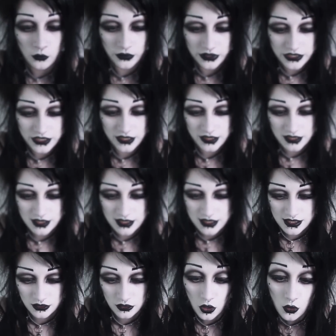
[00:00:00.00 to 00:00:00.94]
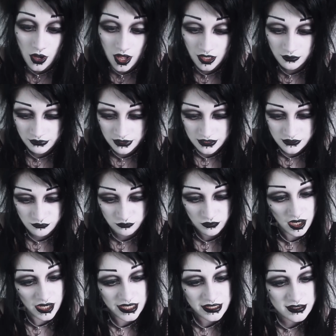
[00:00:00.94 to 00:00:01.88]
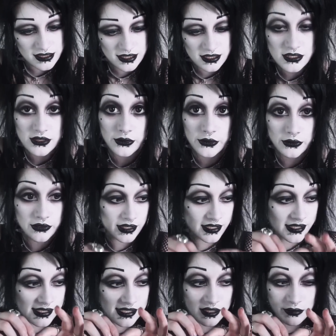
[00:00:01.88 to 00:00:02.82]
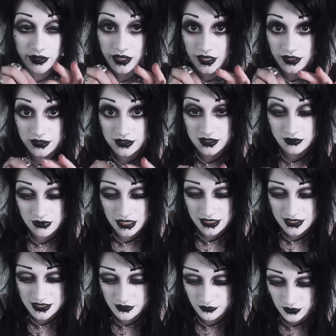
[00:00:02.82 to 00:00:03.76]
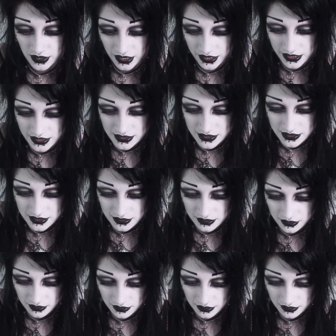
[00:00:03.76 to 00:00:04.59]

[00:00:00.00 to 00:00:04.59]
which is, gohan means rice, so this is the powder that makes the rice.